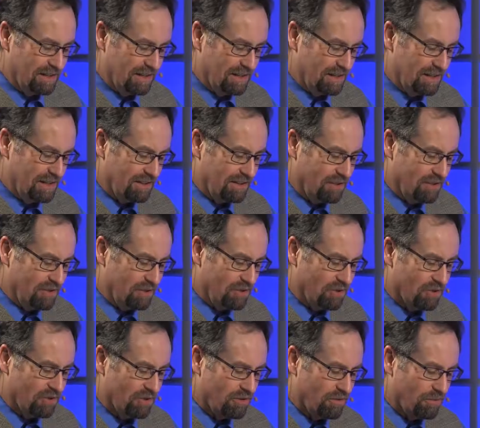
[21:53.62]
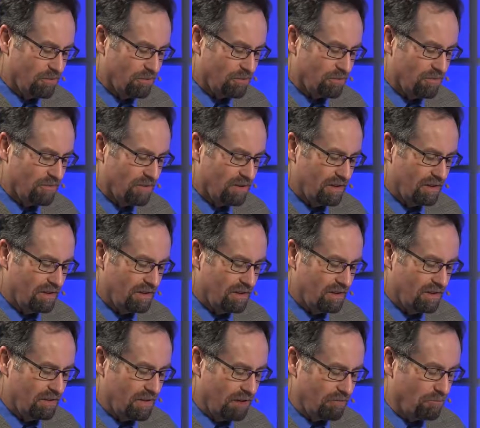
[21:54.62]
You
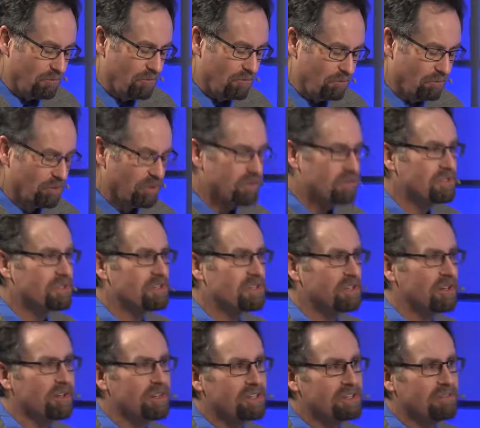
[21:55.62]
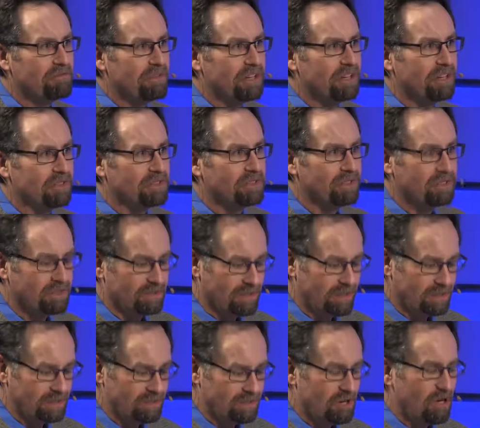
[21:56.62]
have produced a series of videos
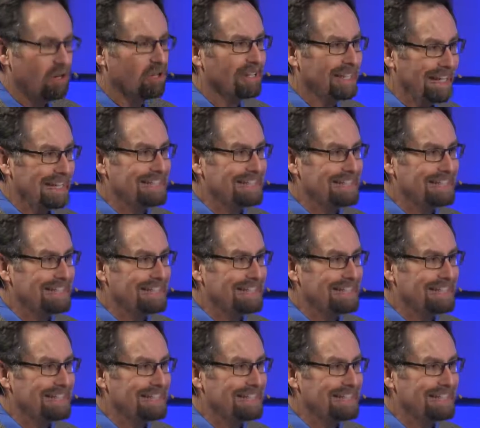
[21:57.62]
that you call